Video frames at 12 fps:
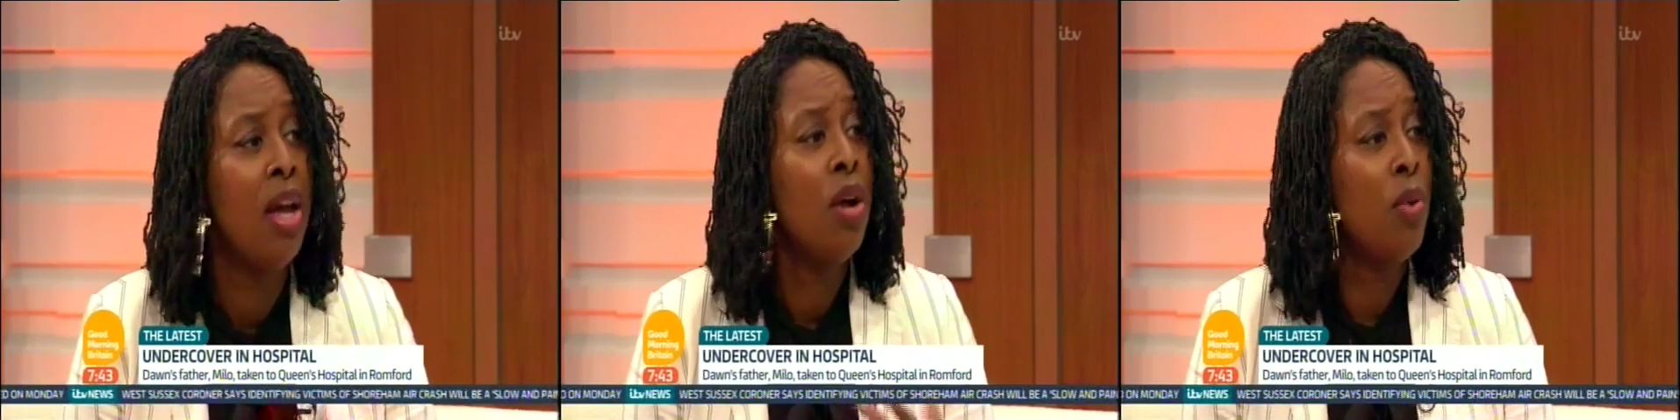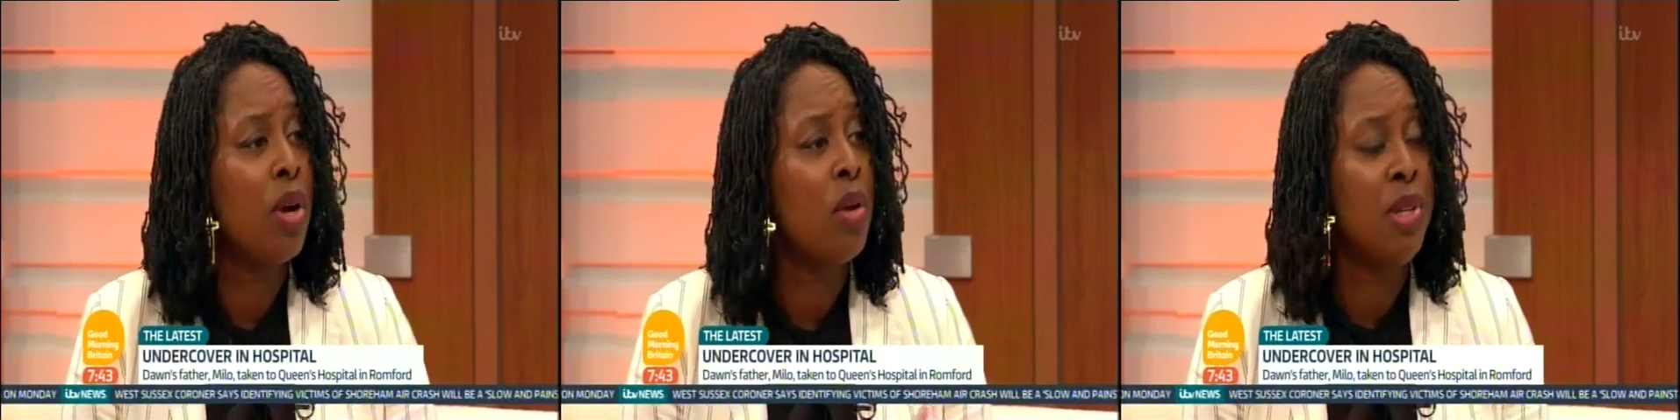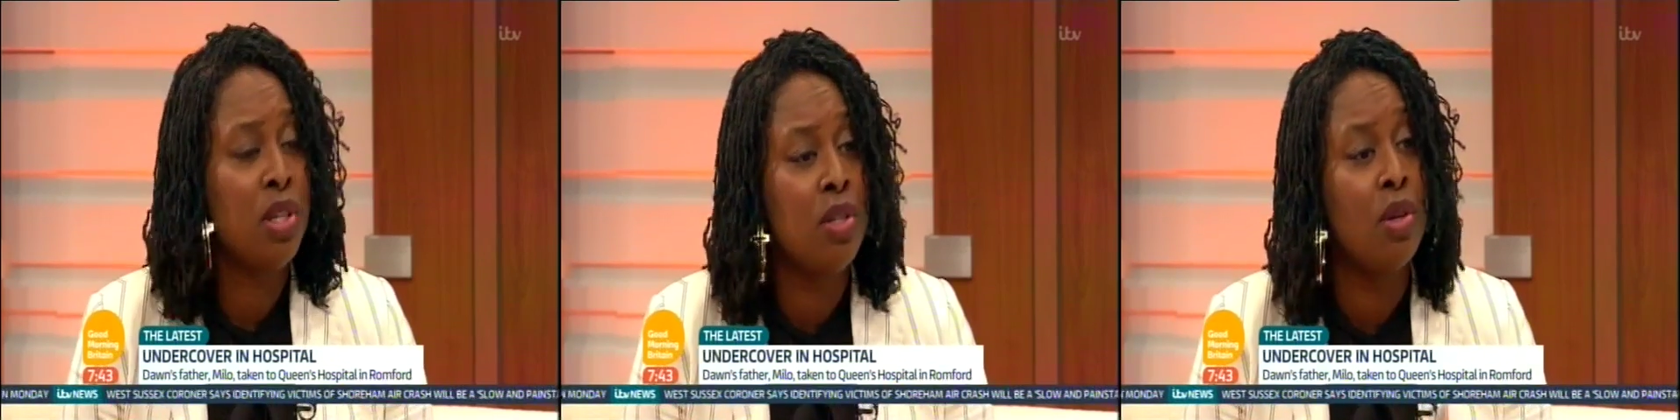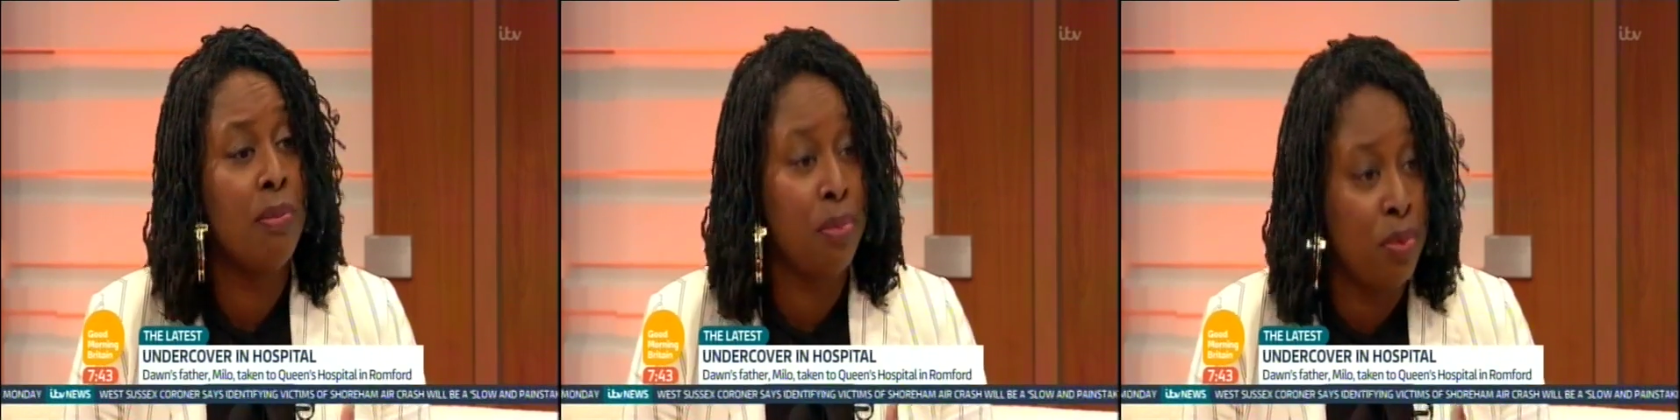what can we do
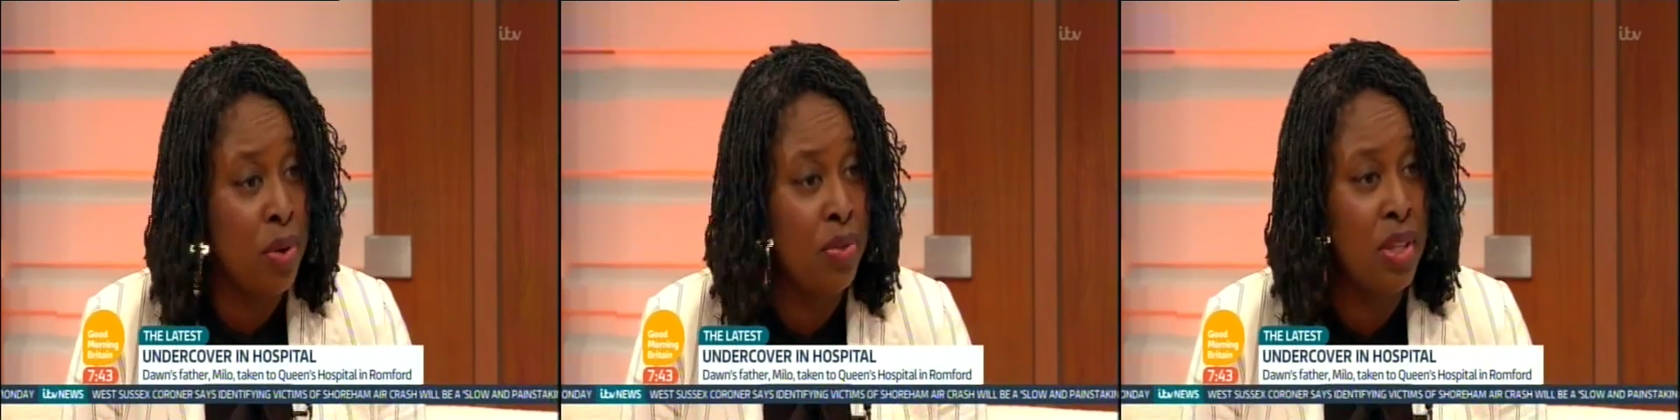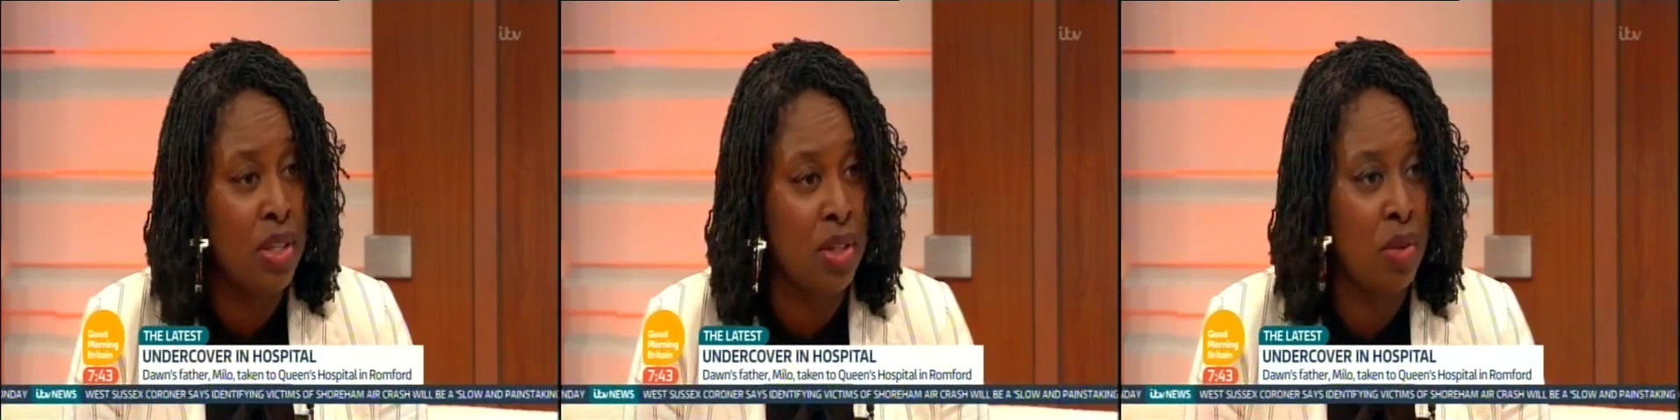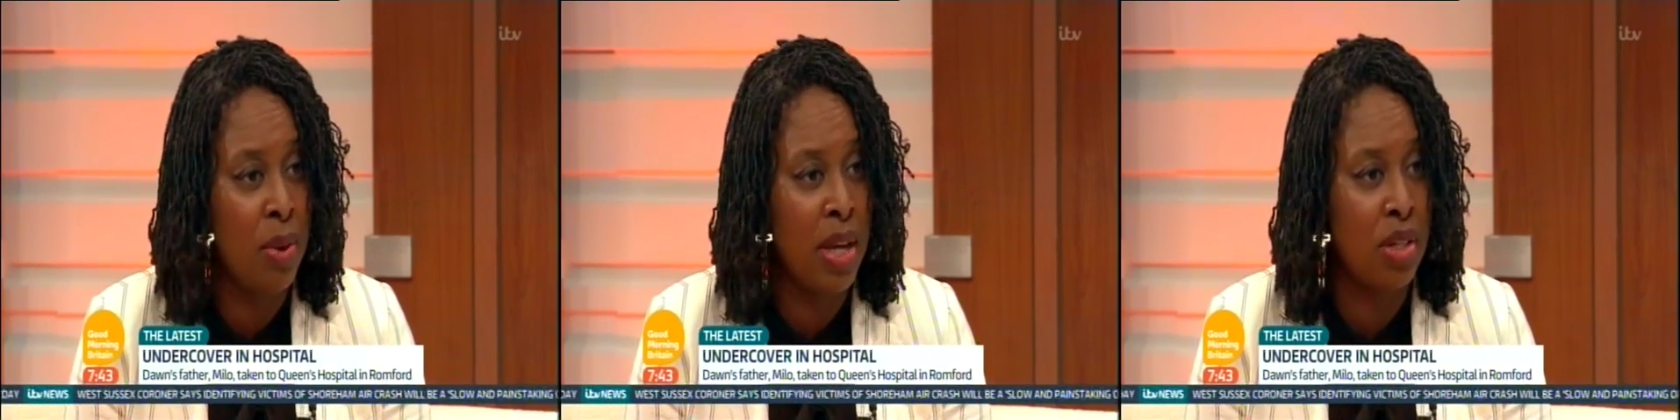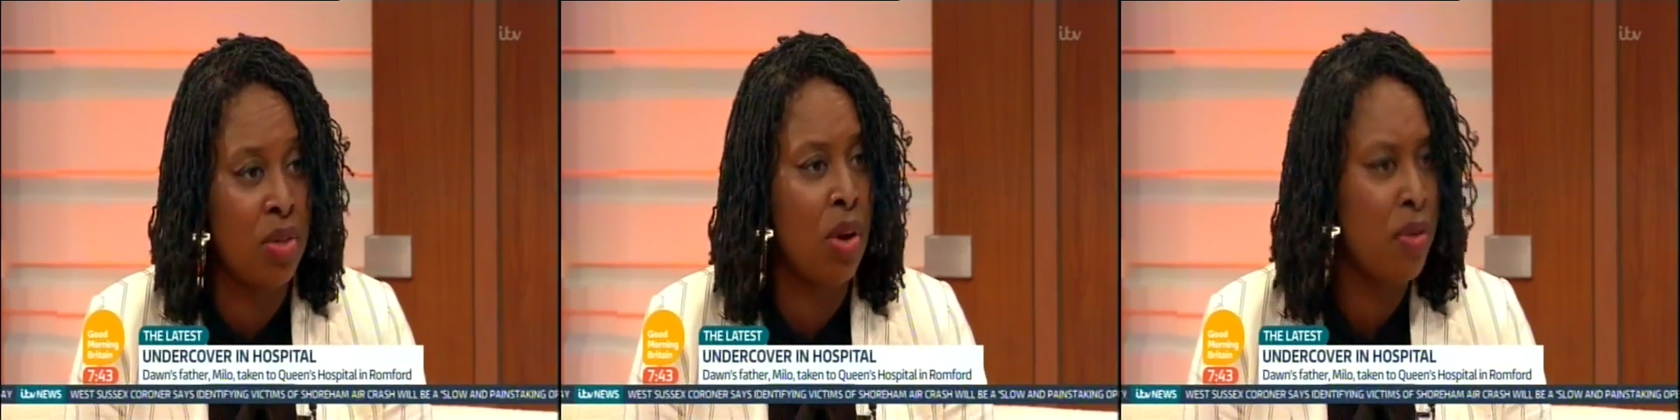to improve the
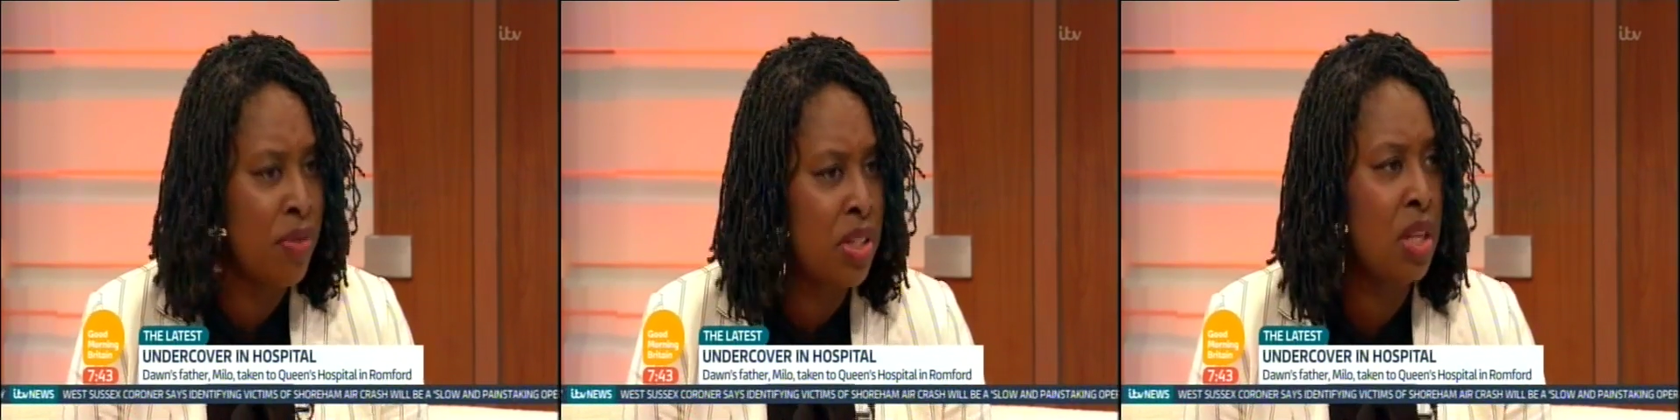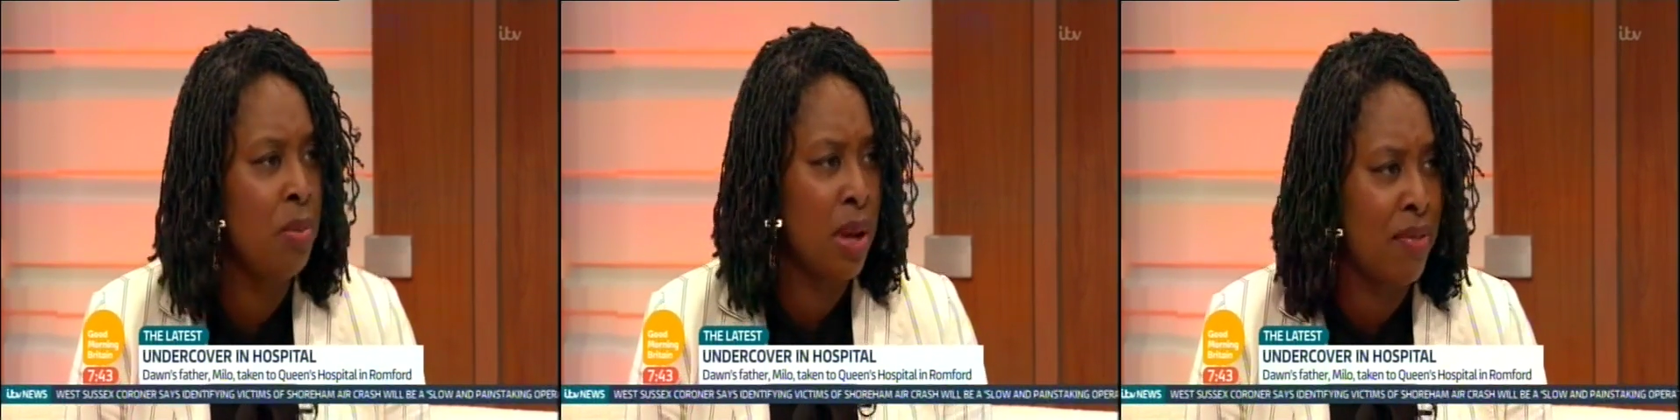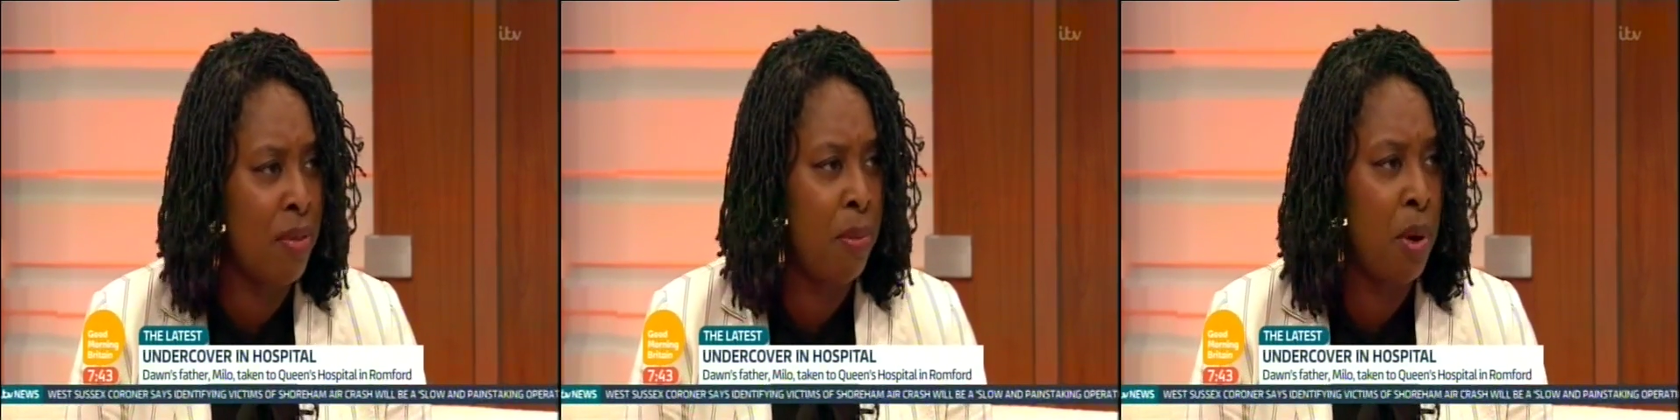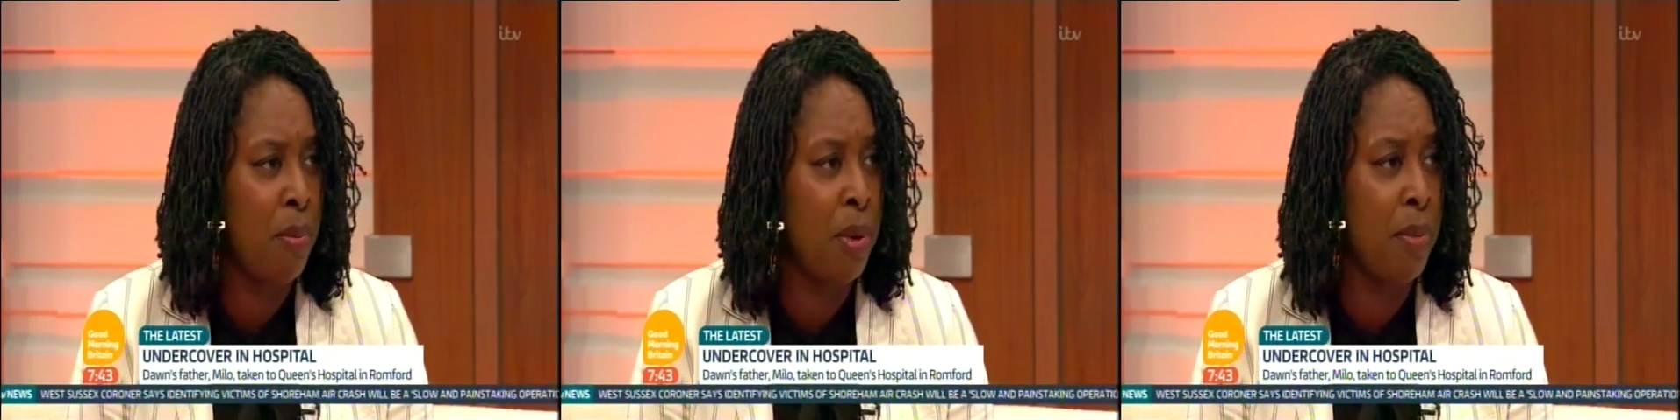situation? Obviously, we have a
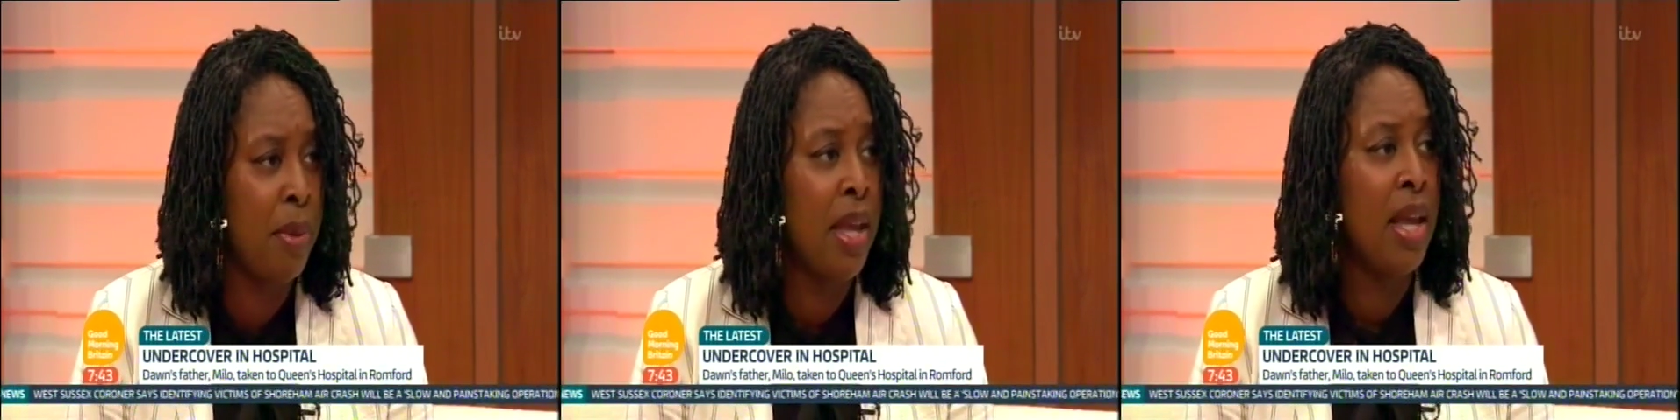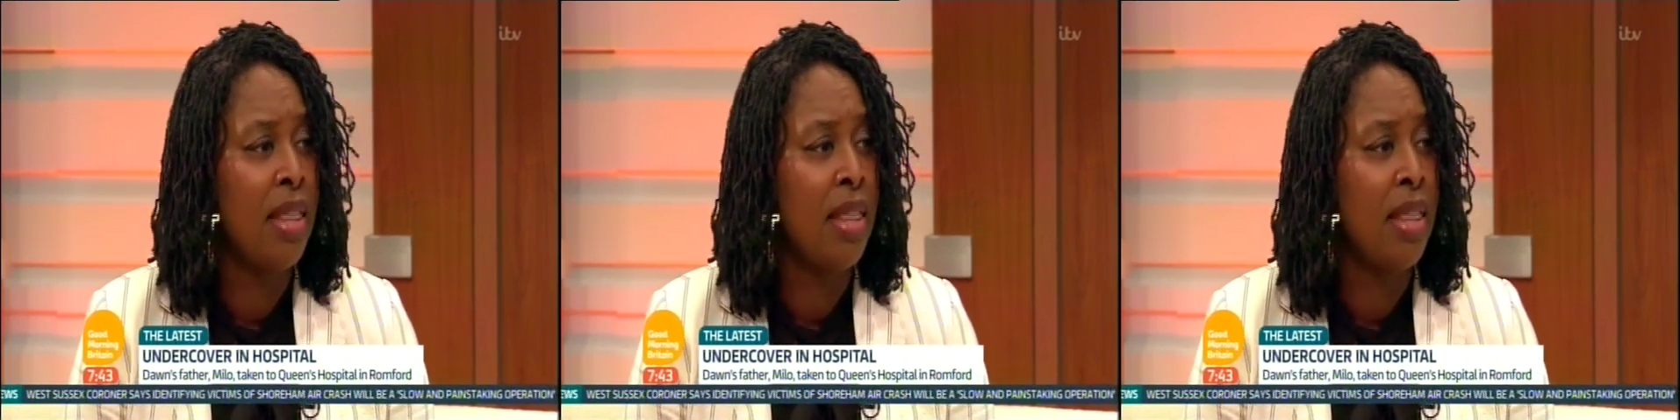problem.